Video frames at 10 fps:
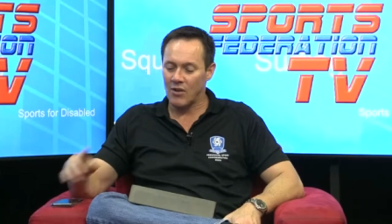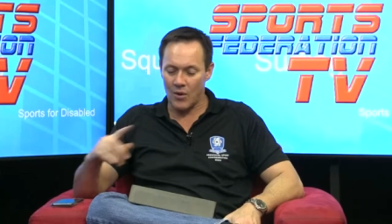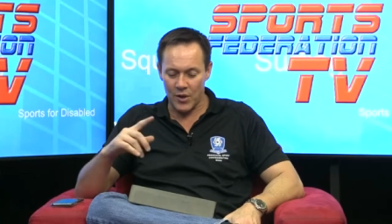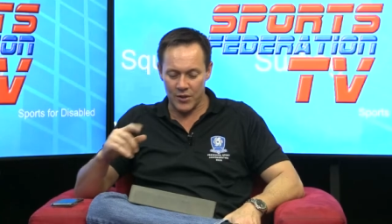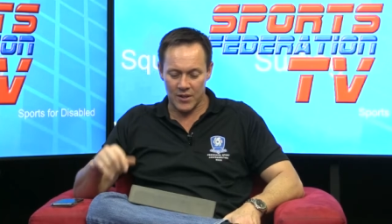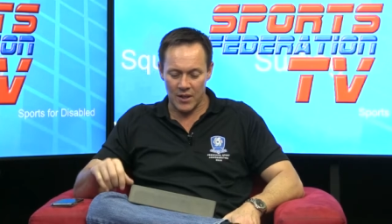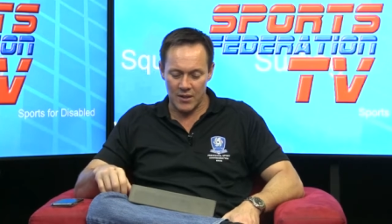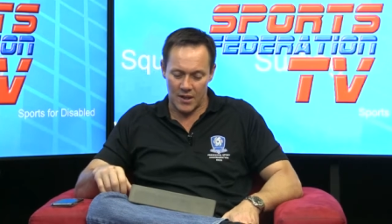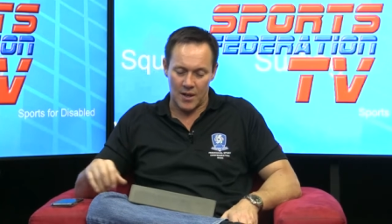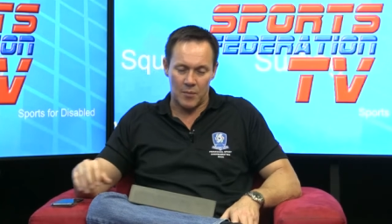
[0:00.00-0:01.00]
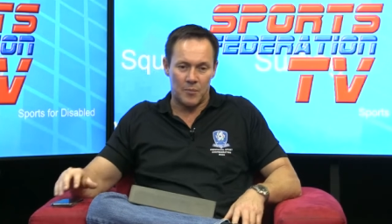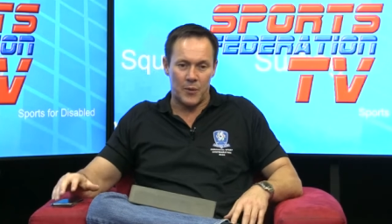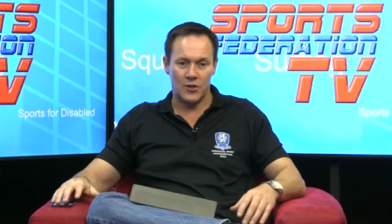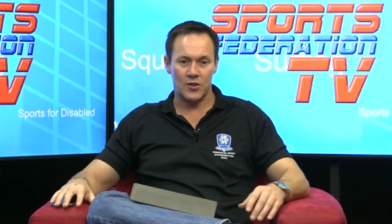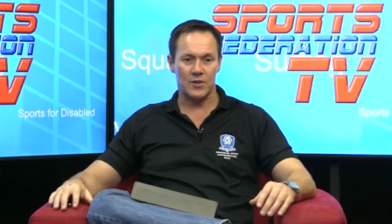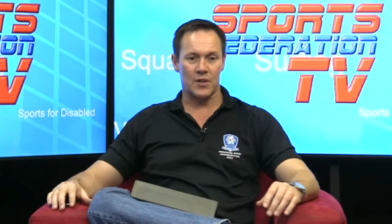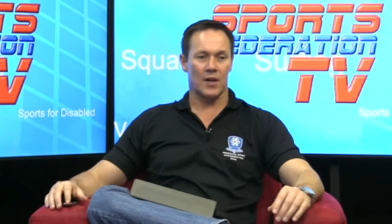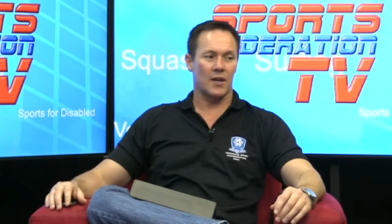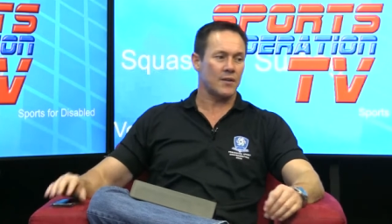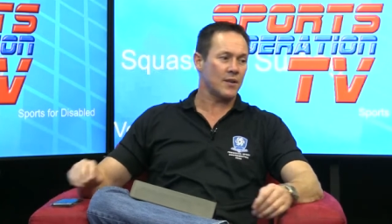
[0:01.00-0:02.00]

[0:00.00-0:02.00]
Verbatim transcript: All right, well, you sent in a couple of pictures here, and I